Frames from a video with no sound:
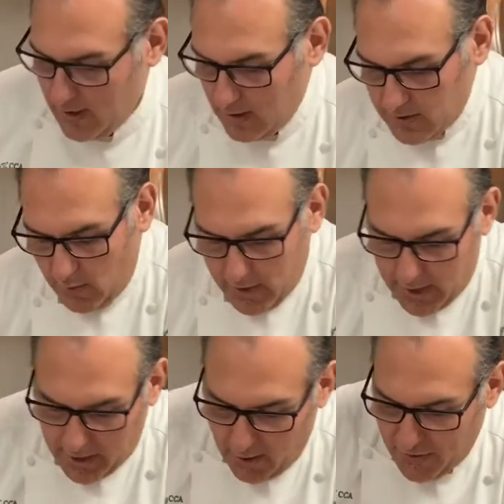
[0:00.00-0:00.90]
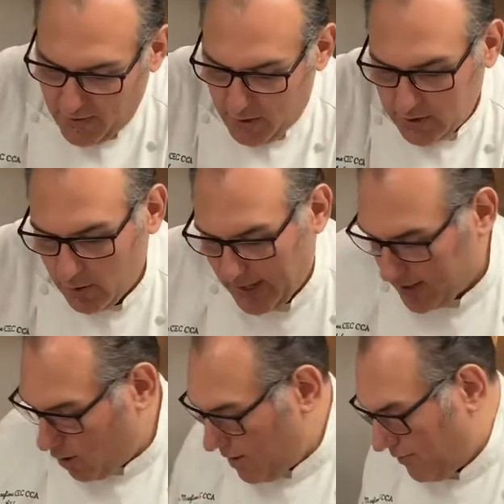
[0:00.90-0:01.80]
So we're going to go through and do what they
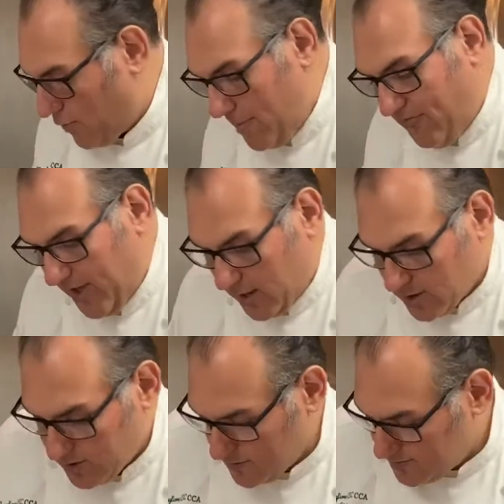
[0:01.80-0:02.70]
call a rib fingers.